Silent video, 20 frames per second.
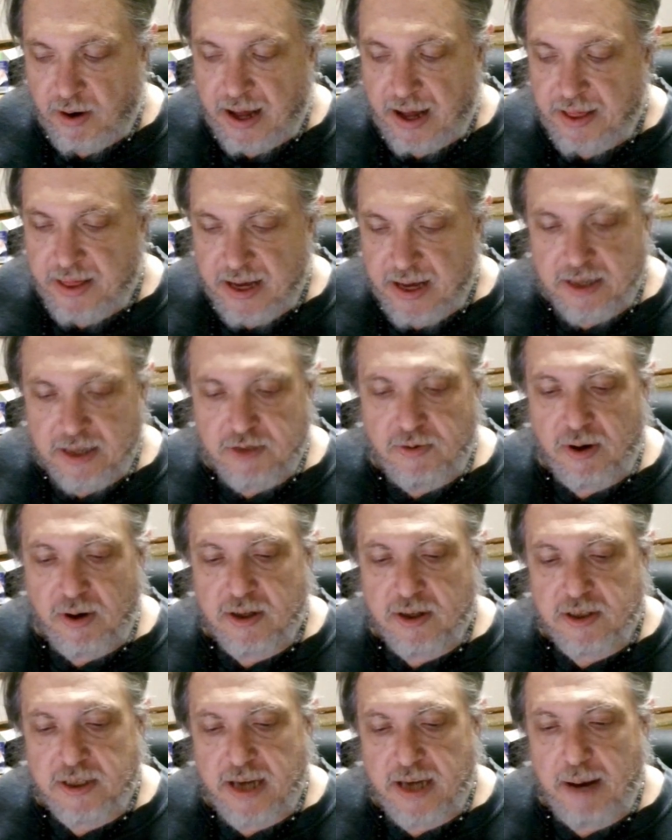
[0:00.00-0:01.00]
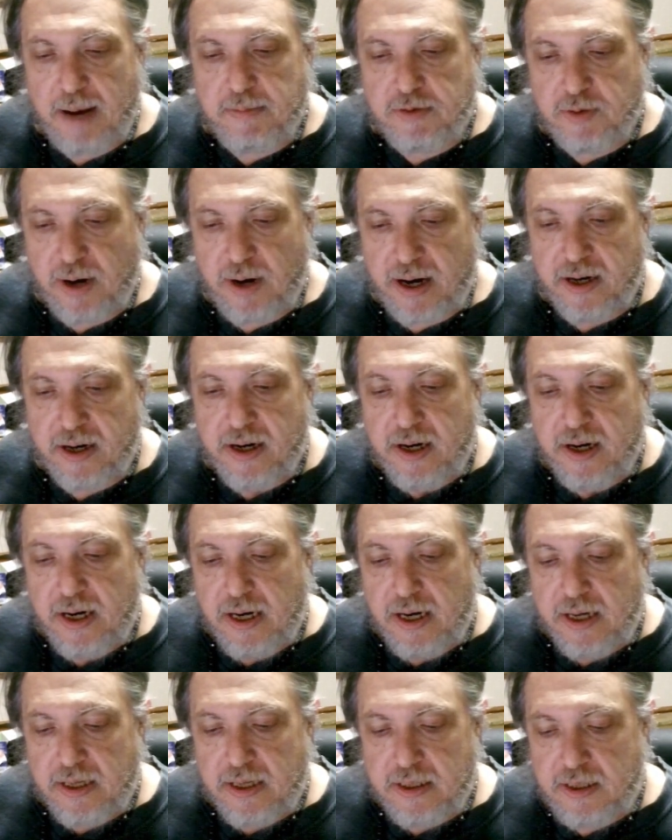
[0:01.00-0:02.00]
I think it's one of those games where
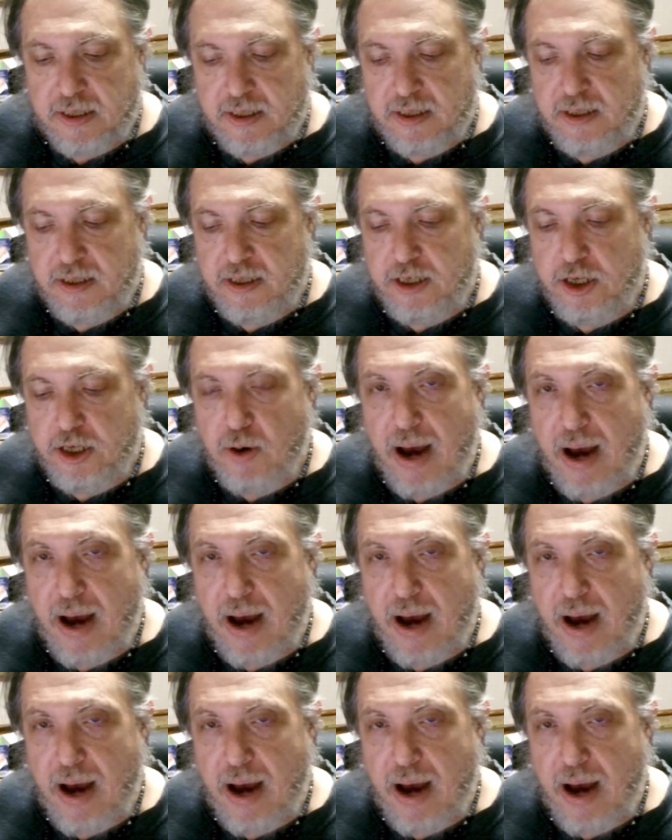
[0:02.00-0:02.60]
you